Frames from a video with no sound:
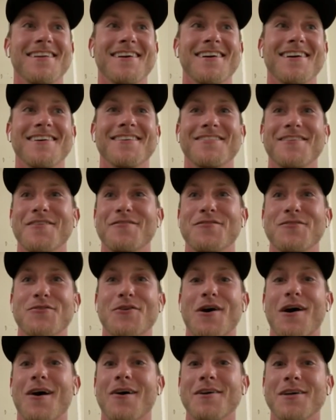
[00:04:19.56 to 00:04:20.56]
And
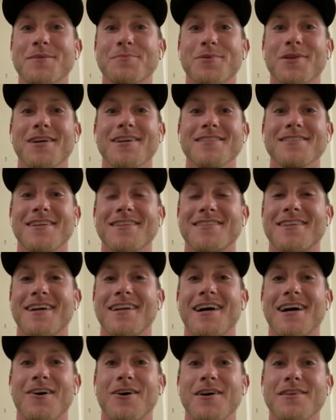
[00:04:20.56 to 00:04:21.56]
if you know how he plays,
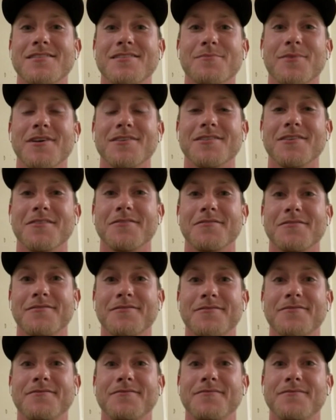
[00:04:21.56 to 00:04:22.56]
that's kind of how I see
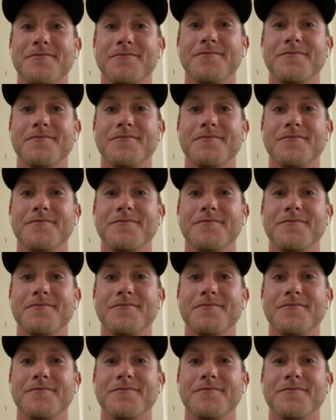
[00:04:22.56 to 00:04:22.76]
myself.